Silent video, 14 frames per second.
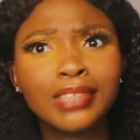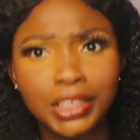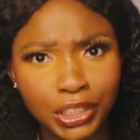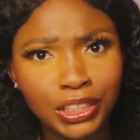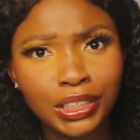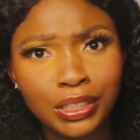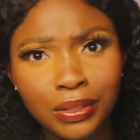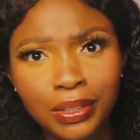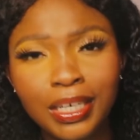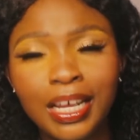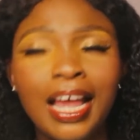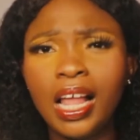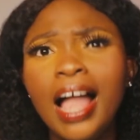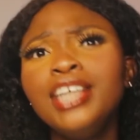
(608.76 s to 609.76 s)
She's
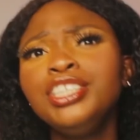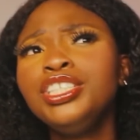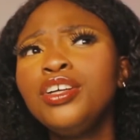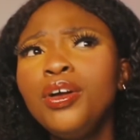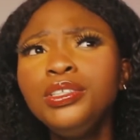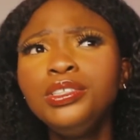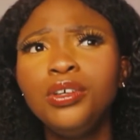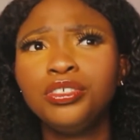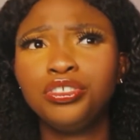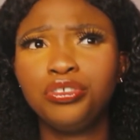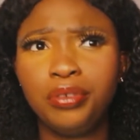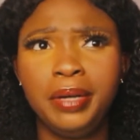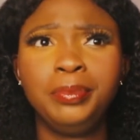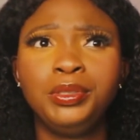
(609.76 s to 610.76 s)
good, and she goes on
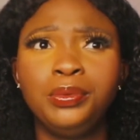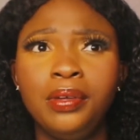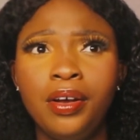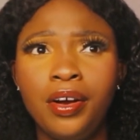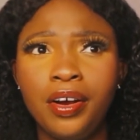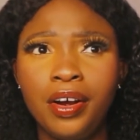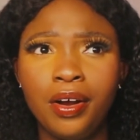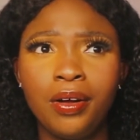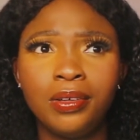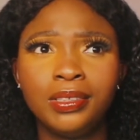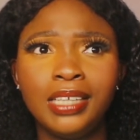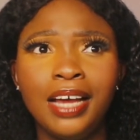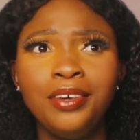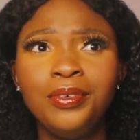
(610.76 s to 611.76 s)
trips with her
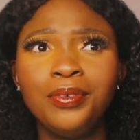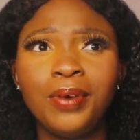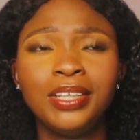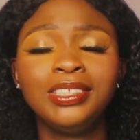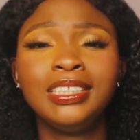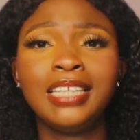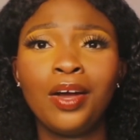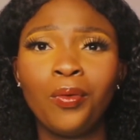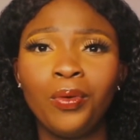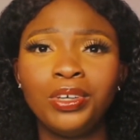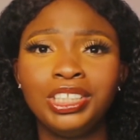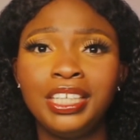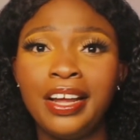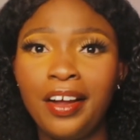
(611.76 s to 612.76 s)
girls. I don't know, I just like
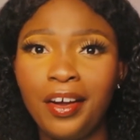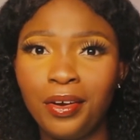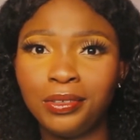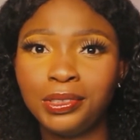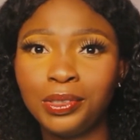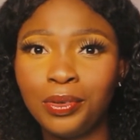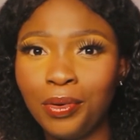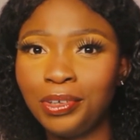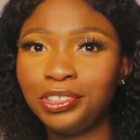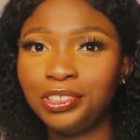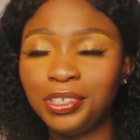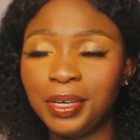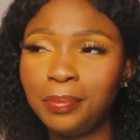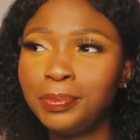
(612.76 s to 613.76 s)
watching girls go on
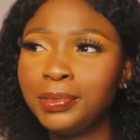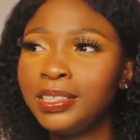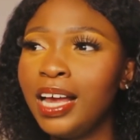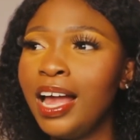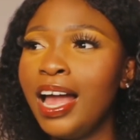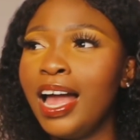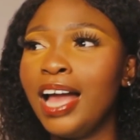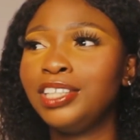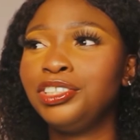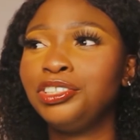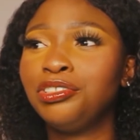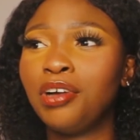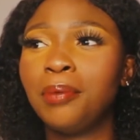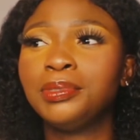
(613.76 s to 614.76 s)
trips, and
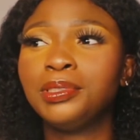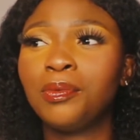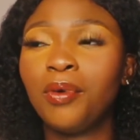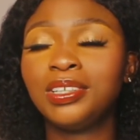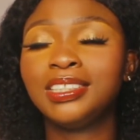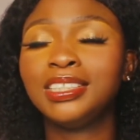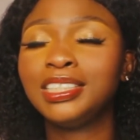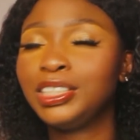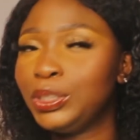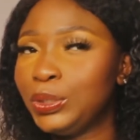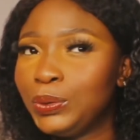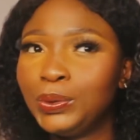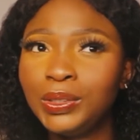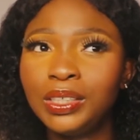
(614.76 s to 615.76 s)
she drops ones and
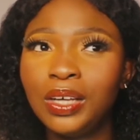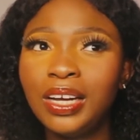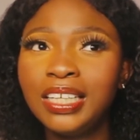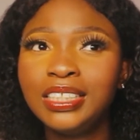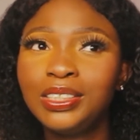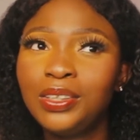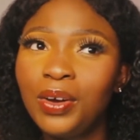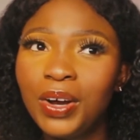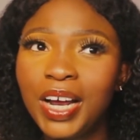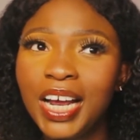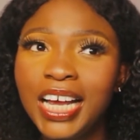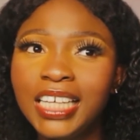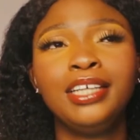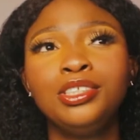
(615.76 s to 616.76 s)
twos on her
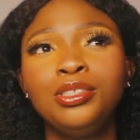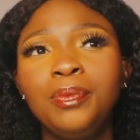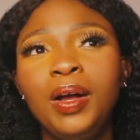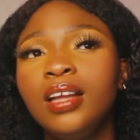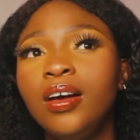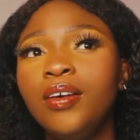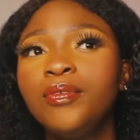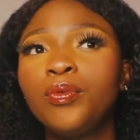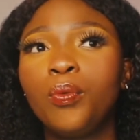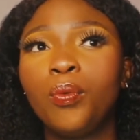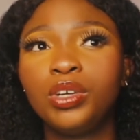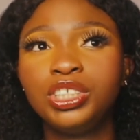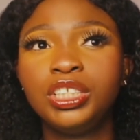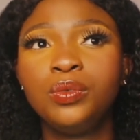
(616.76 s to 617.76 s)
story. I super love
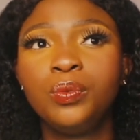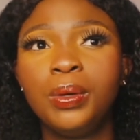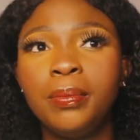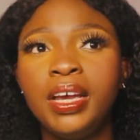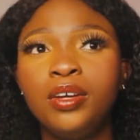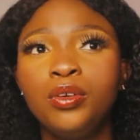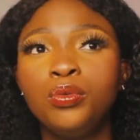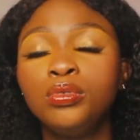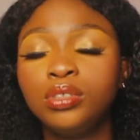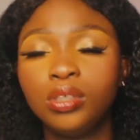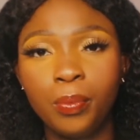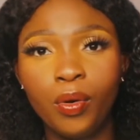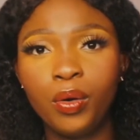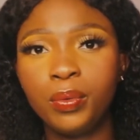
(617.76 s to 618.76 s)
watching women who
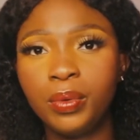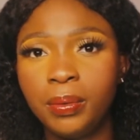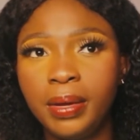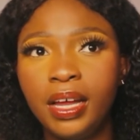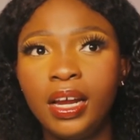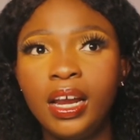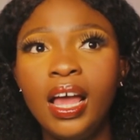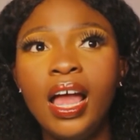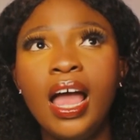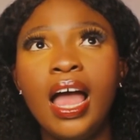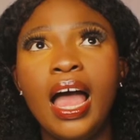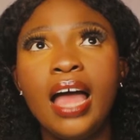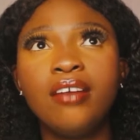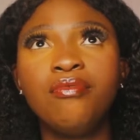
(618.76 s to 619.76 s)
support women
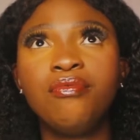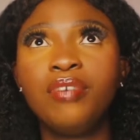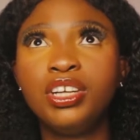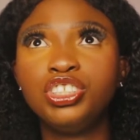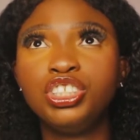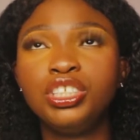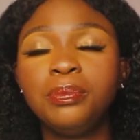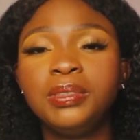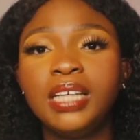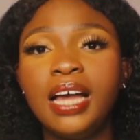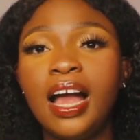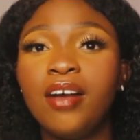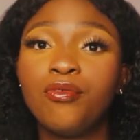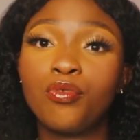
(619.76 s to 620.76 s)
and friendships
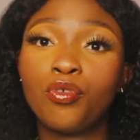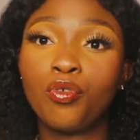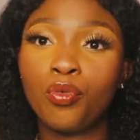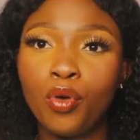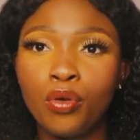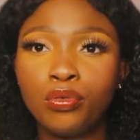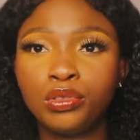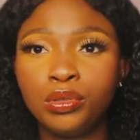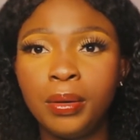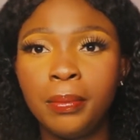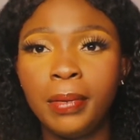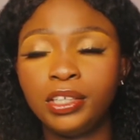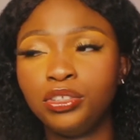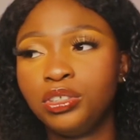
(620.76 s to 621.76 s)
that have grown to
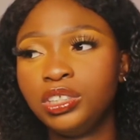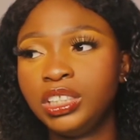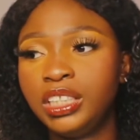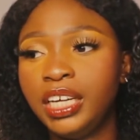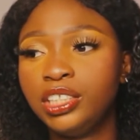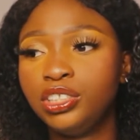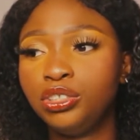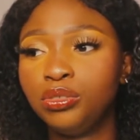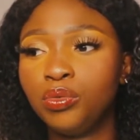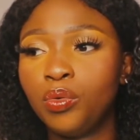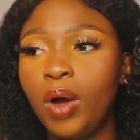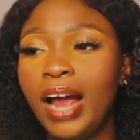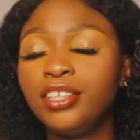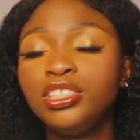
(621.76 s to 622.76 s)
a mature state. You
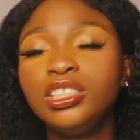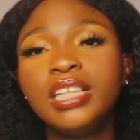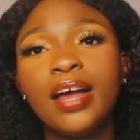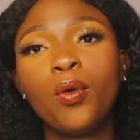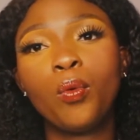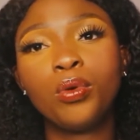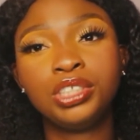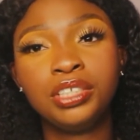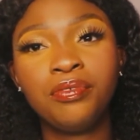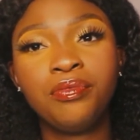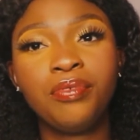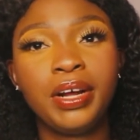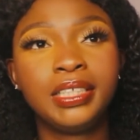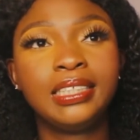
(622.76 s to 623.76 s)
know, I just like
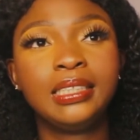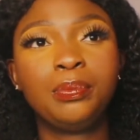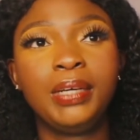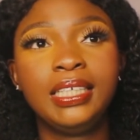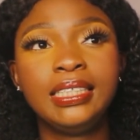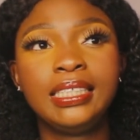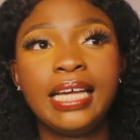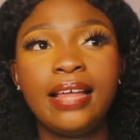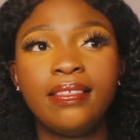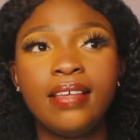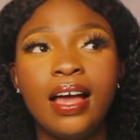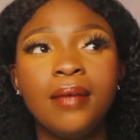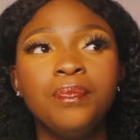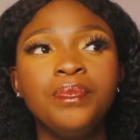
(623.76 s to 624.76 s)
watching friends being
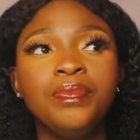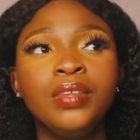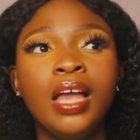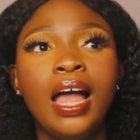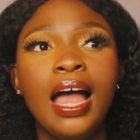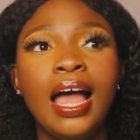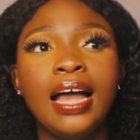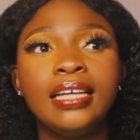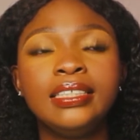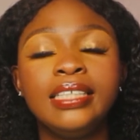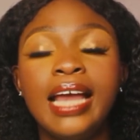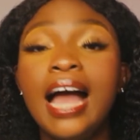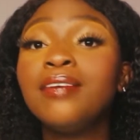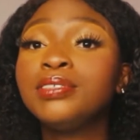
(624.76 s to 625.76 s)
together
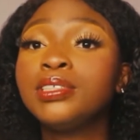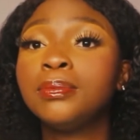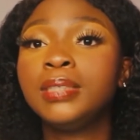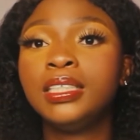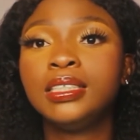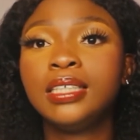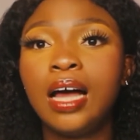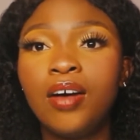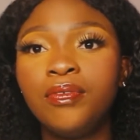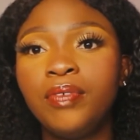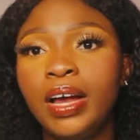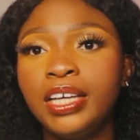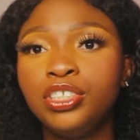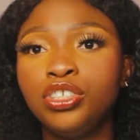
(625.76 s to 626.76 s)
and they have something to
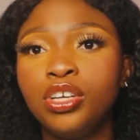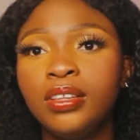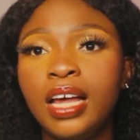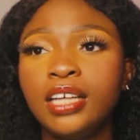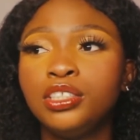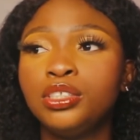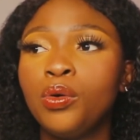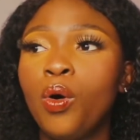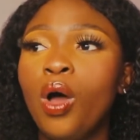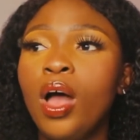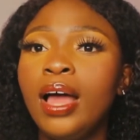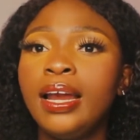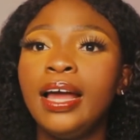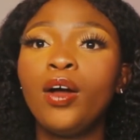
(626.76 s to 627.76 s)
offer each other. So
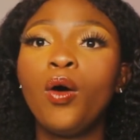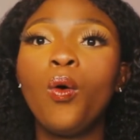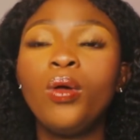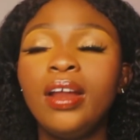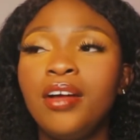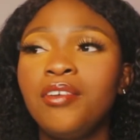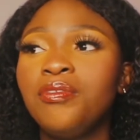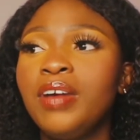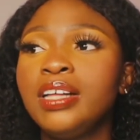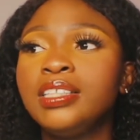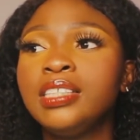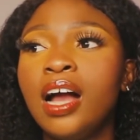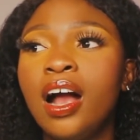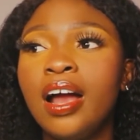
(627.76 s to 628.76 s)
like all her
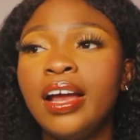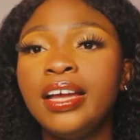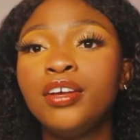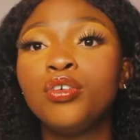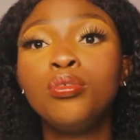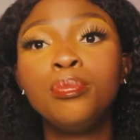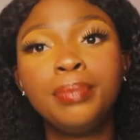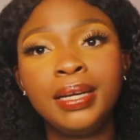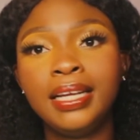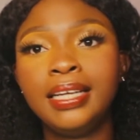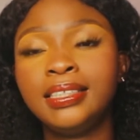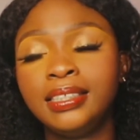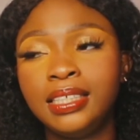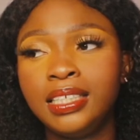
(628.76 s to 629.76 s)
friends are in good
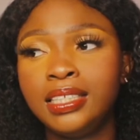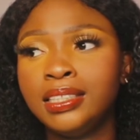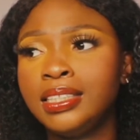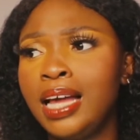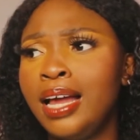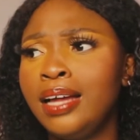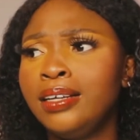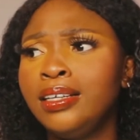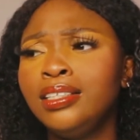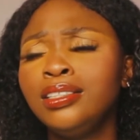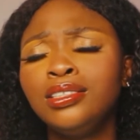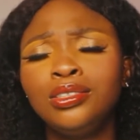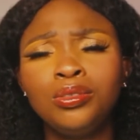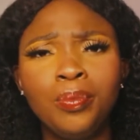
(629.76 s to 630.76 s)
places, and
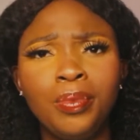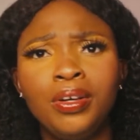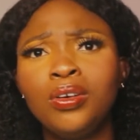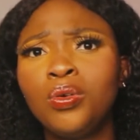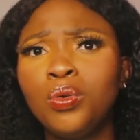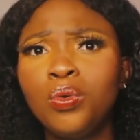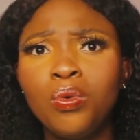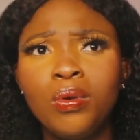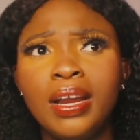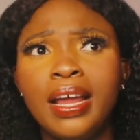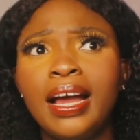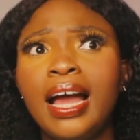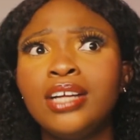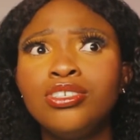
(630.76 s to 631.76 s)
it's super cool.
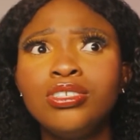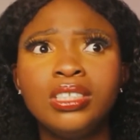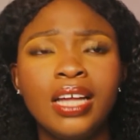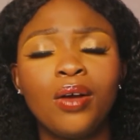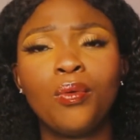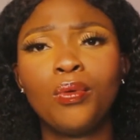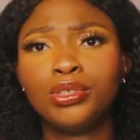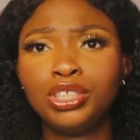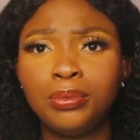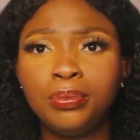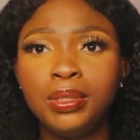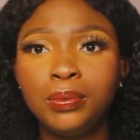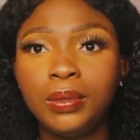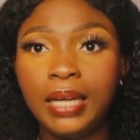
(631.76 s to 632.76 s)
Like I just like
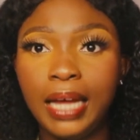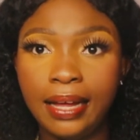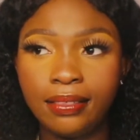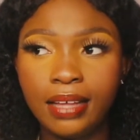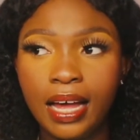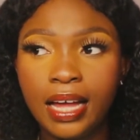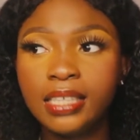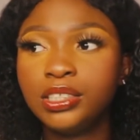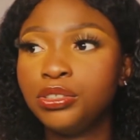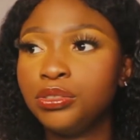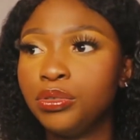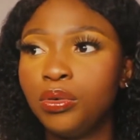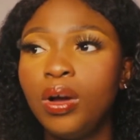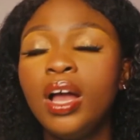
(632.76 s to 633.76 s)
watching people like that.
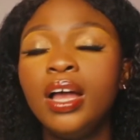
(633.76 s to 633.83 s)
You know,